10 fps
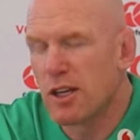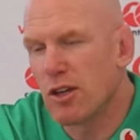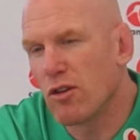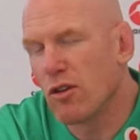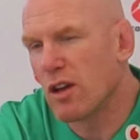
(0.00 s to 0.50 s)

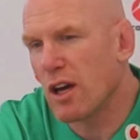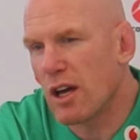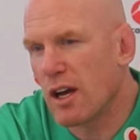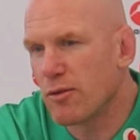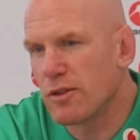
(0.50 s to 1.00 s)
You know,
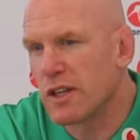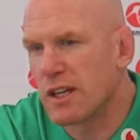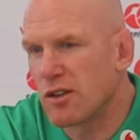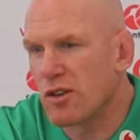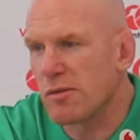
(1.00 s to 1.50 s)
I would say
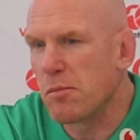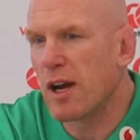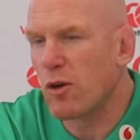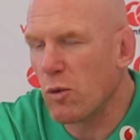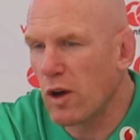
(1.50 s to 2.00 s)
it doesn't
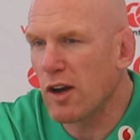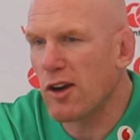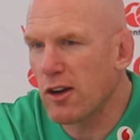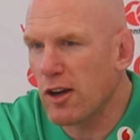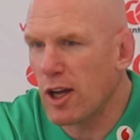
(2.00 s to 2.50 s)
matter
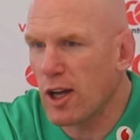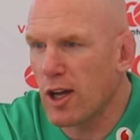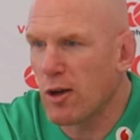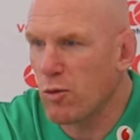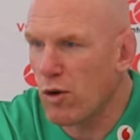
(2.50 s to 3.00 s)
where
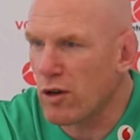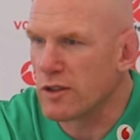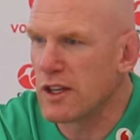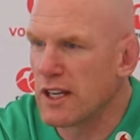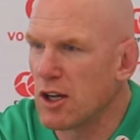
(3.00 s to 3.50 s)
he
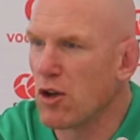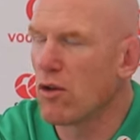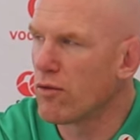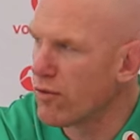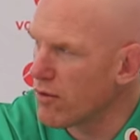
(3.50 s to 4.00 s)
works, he'd
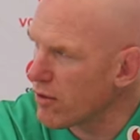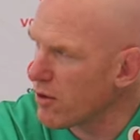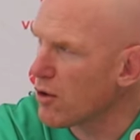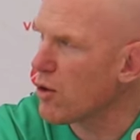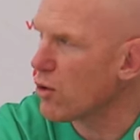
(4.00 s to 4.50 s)
love
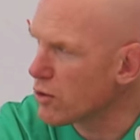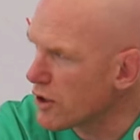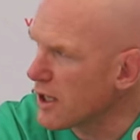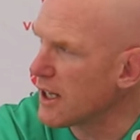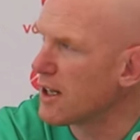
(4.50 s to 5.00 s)

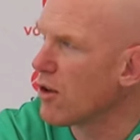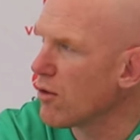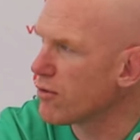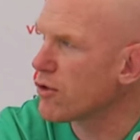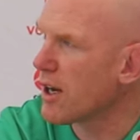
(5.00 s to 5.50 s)
coaching, he'd
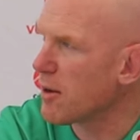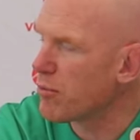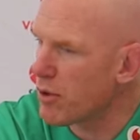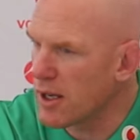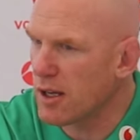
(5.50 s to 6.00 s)
love trying to
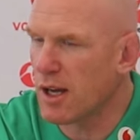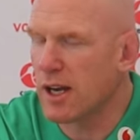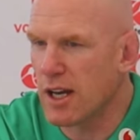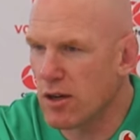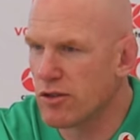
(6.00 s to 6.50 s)
bring
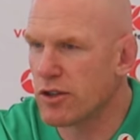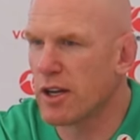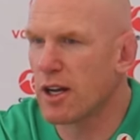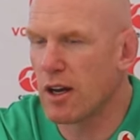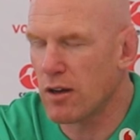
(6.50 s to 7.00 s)
an
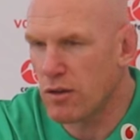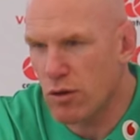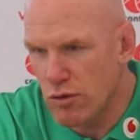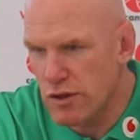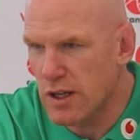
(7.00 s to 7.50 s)
energy and an
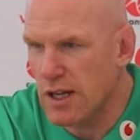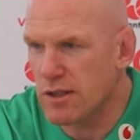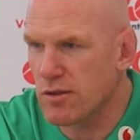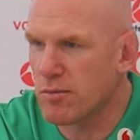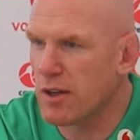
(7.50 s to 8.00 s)

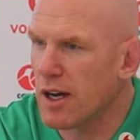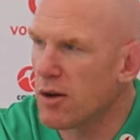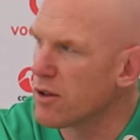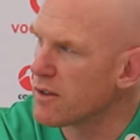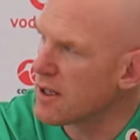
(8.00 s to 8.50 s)
enthusiasm to
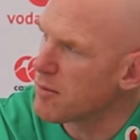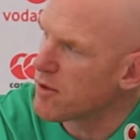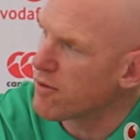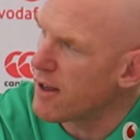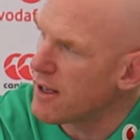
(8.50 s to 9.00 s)
how a team
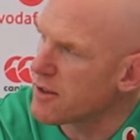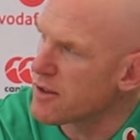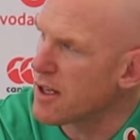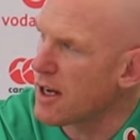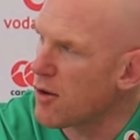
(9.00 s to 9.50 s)

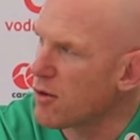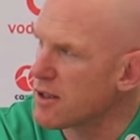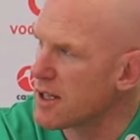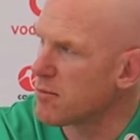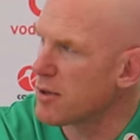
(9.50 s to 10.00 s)
defends and how a
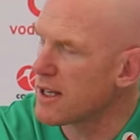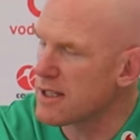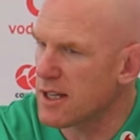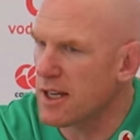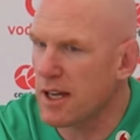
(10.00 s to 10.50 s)
team
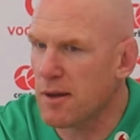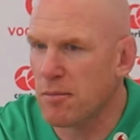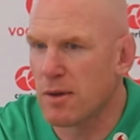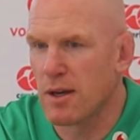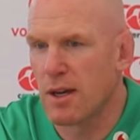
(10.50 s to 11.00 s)
plays the
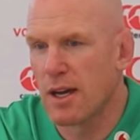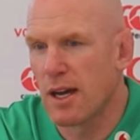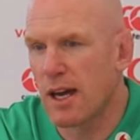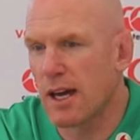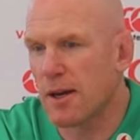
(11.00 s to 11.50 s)
game.
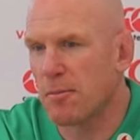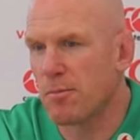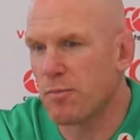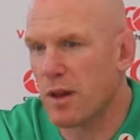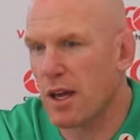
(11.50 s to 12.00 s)

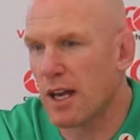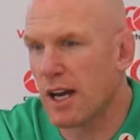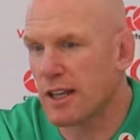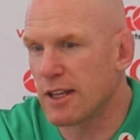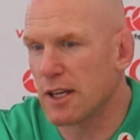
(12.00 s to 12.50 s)
And
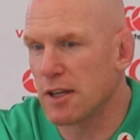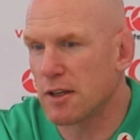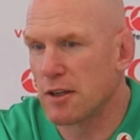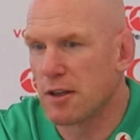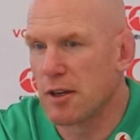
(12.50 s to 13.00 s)
I
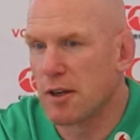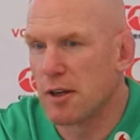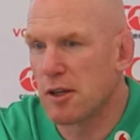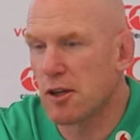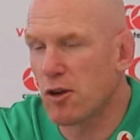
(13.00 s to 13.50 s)
think,
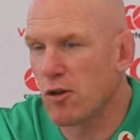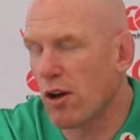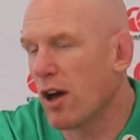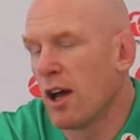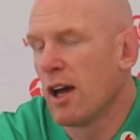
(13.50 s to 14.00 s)
you
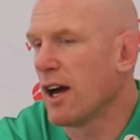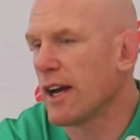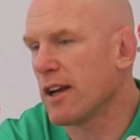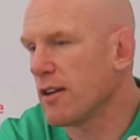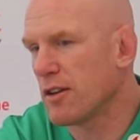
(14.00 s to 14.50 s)
know,
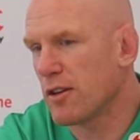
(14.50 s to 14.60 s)
I